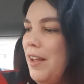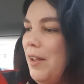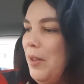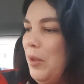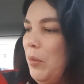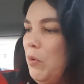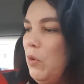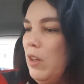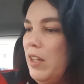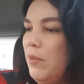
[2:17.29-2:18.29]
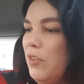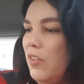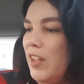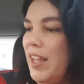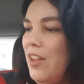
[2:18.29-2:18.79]
who lives
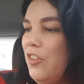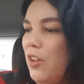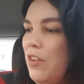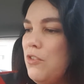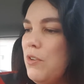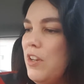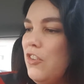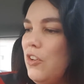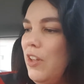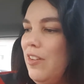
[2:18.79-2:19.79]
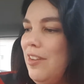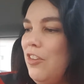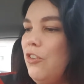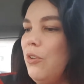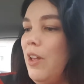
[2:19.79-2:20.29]
as a guest on the traditional
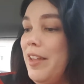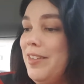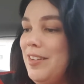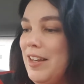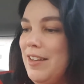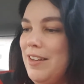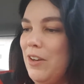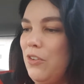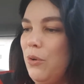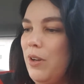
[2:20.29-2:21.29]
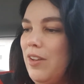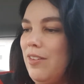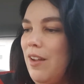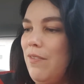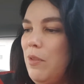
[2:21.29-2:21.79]
ancestral unceded territories
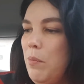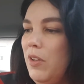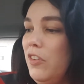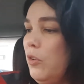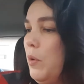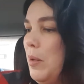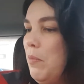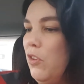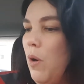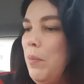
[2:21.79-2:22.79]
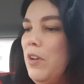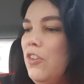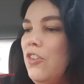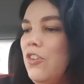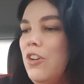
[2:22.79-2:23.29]
of the Musqueam,
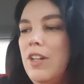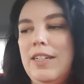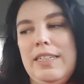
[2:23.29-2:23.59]
Squamish,